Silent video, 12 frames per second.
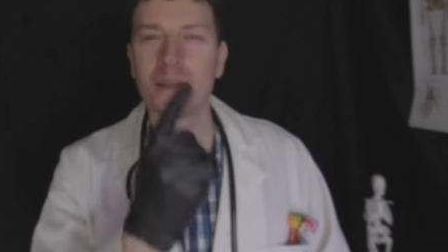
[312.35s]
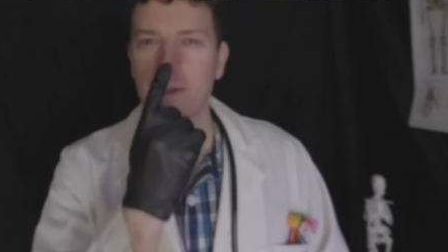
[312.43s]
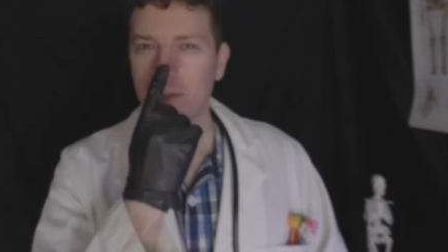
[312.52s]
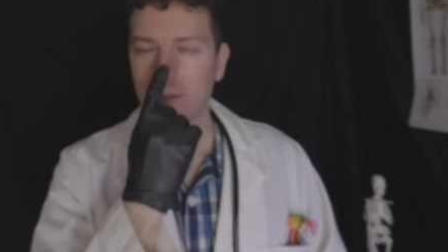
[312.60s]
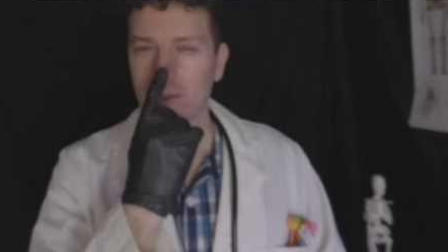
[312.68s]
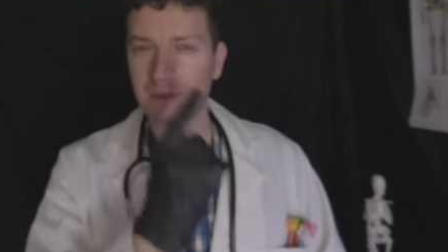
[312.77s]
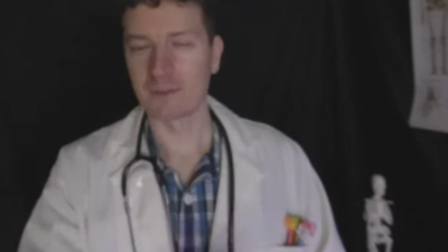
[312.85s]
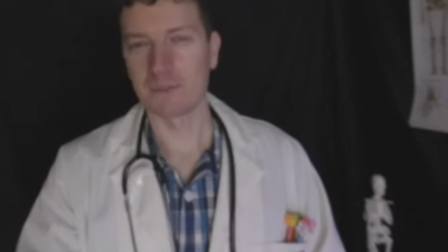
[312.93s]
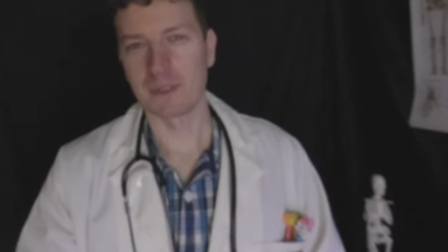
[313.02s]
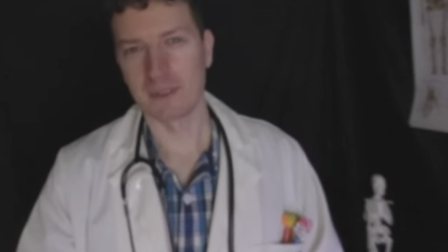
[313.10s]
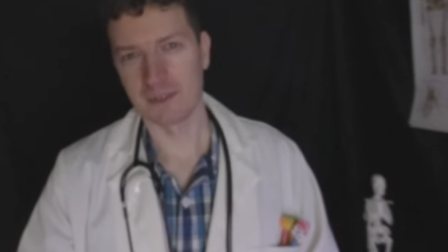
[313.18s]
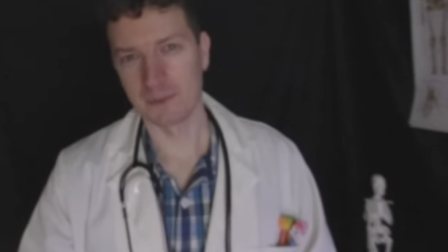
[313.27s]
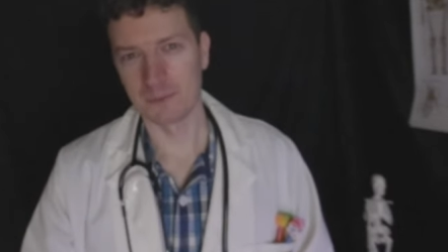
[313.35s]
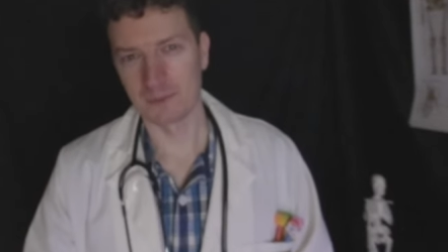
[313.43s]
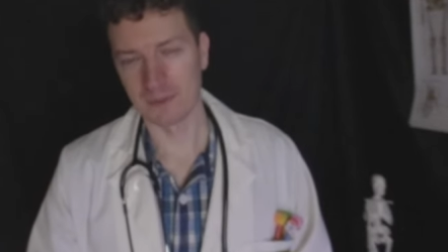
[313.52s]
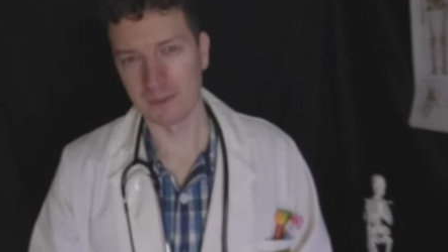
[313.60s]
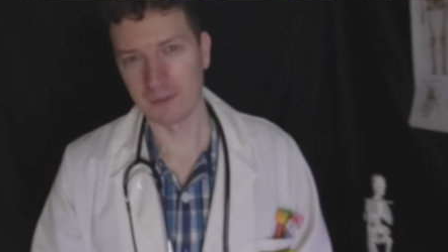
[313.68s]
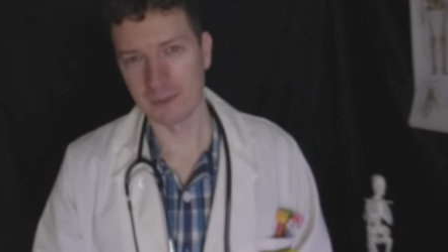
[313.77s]
I'm going to look at my
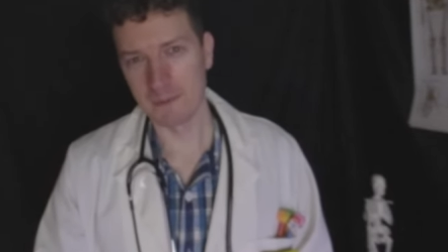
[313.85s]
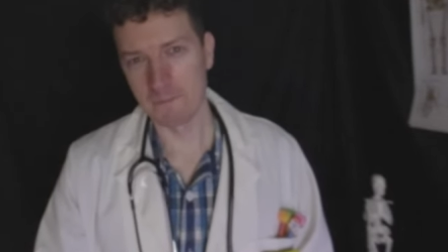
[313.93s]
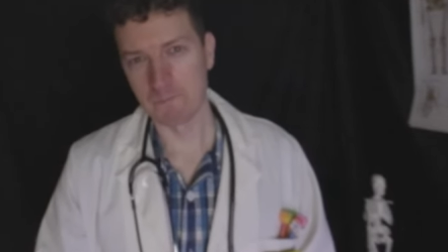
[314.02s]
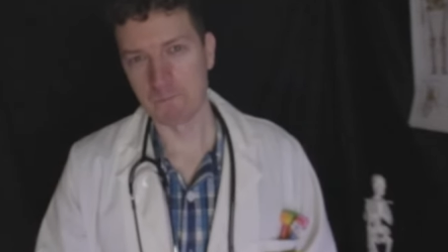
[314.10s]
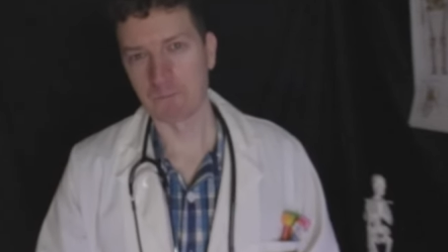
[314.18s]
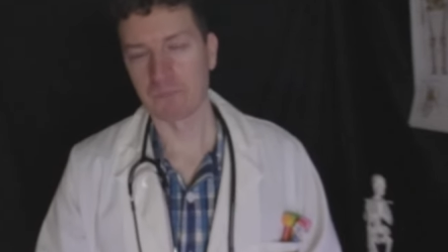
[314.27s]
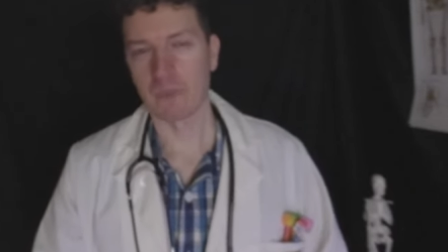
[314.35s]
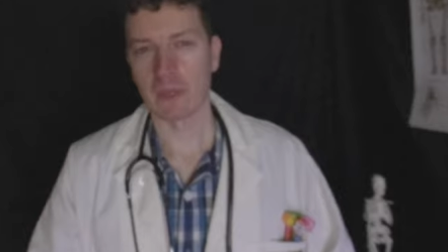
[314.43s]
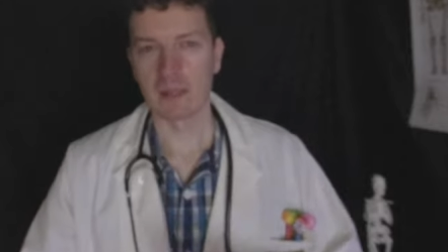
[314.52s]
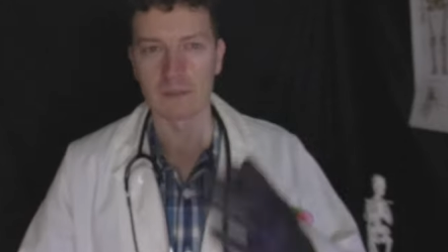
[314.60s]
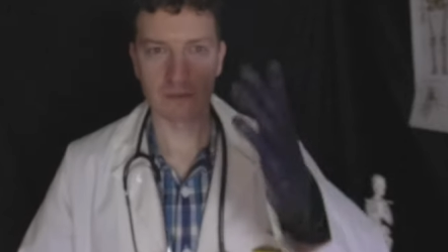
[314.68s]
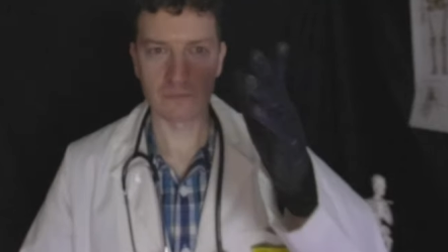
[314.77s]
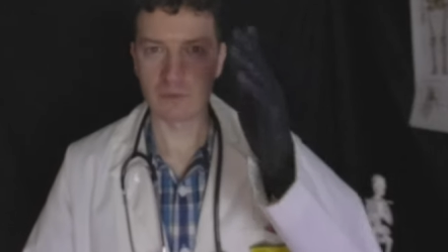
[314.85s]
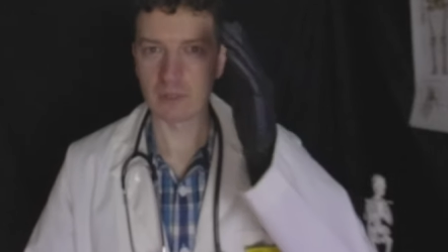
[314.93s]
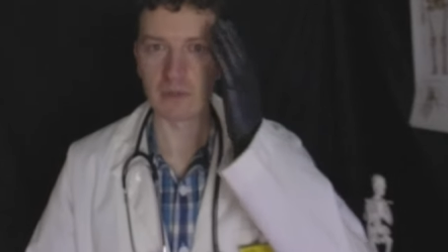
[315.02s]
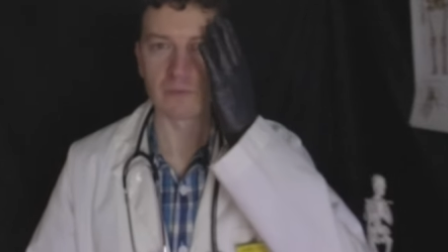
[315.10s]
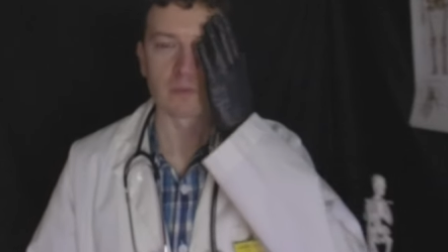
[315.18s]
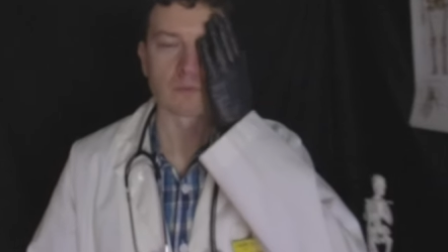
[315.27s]
nose, okay? So if you
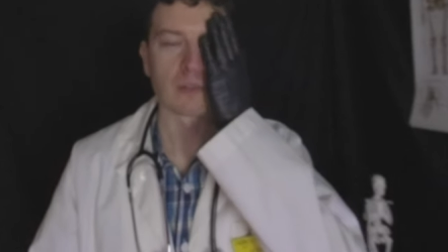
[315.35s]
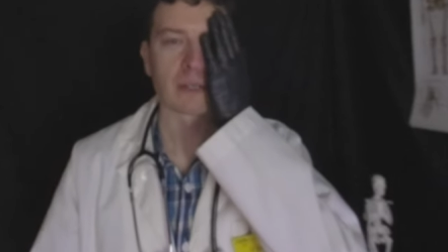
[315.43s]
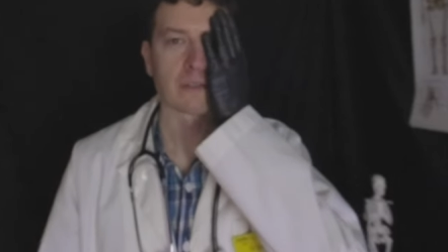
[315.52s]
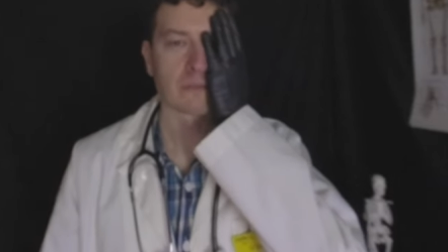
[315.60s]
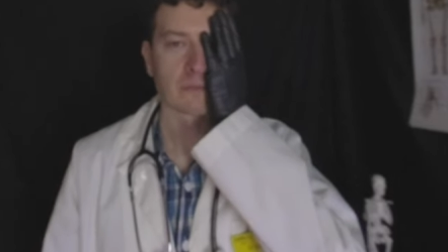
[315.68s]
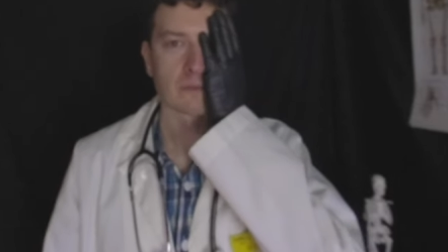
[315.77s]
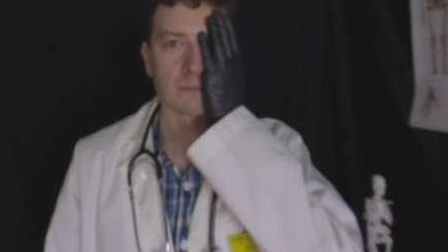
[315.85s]
cover your right for